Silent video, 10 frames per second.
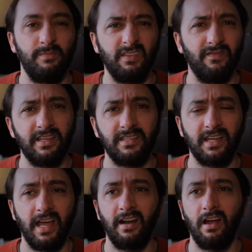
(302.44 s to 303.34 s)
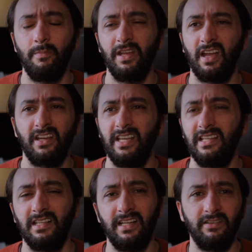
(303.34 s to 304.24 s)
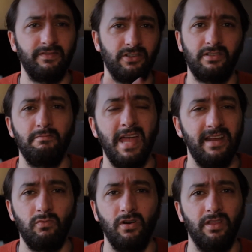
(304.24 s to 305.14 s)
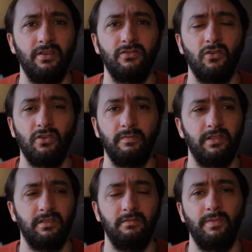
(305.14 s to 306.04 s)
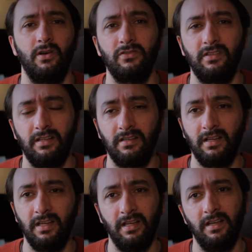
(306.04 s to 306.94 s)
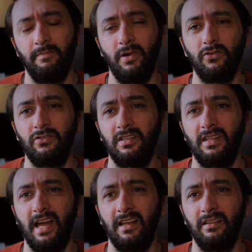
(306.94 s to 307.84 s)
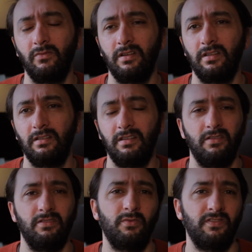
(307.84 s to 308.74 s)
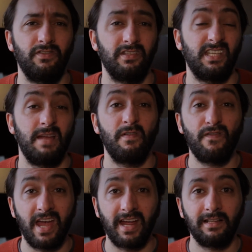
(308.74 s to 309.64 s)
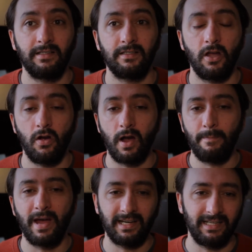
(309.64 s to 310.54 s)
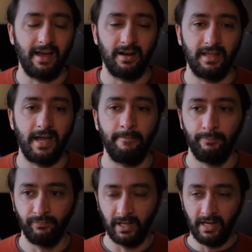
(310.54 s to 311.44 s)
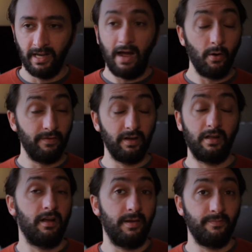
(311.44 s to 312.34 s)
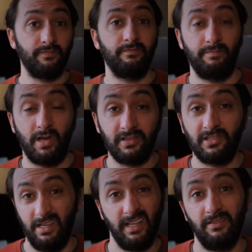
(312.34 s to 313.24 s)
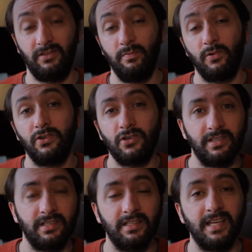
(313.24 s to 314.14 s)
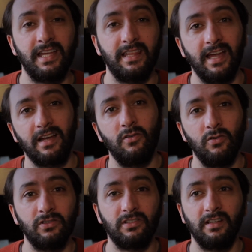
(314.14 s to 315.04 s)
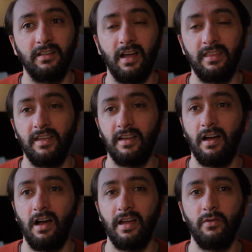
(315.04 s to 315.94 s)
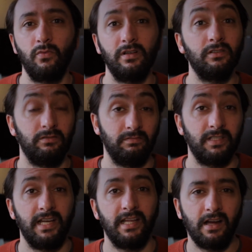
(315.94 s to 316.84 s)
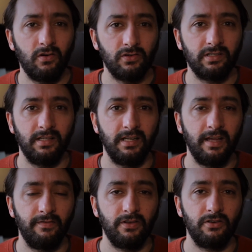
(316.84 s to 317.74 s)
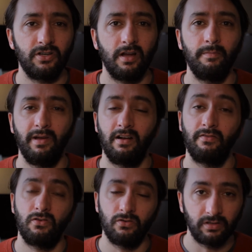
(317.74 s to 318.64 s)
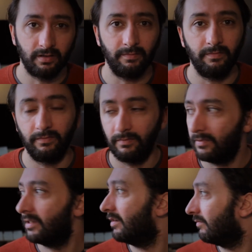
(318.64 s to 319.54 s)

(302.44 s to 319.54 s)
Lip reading: investigator. I mean, I could easily have just made one of those documents and posted that, you know, for the same effect. So I backed out of that. However, I'm personally super interested in taking that course, and I think I will take that course in the near future. But of course, you know,